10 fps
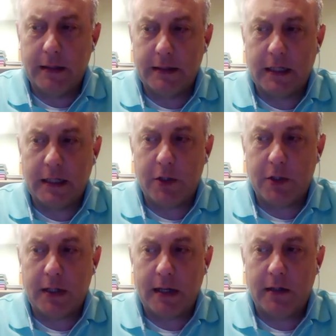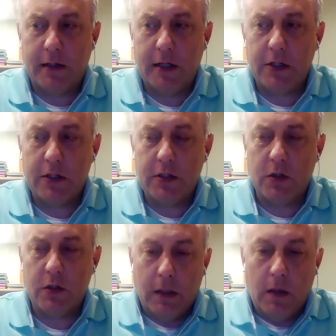psychrometric calculations
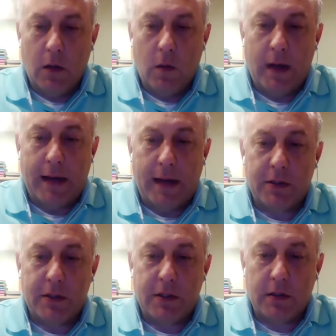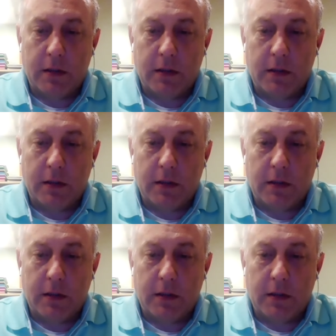or what happens.